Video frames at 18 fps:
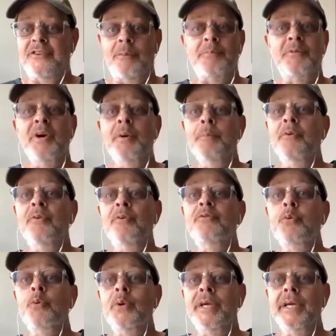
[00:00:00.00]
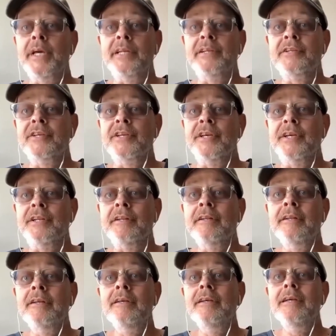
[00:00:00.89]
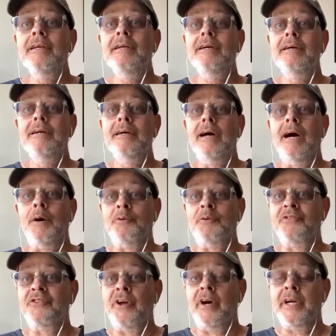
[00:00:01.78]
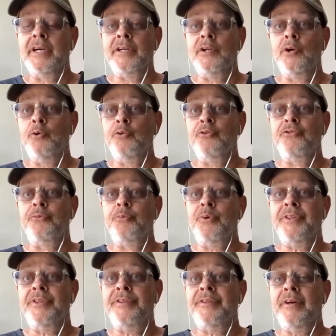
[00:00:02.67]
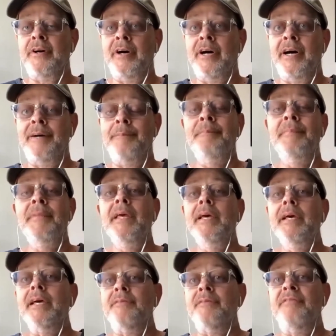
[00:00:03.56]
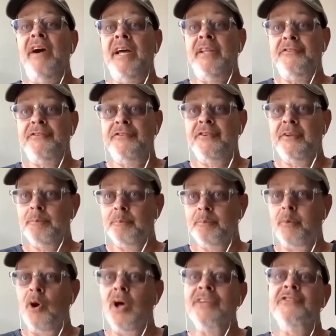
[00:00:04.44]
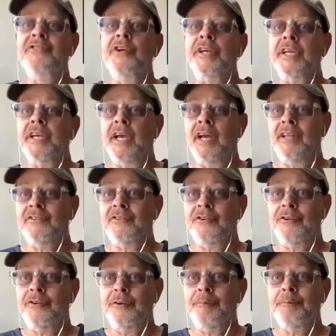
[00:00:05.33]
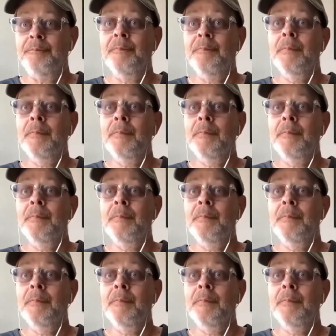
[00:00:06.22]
in September of 2018, I was diagnosed with advanced prostate cancer,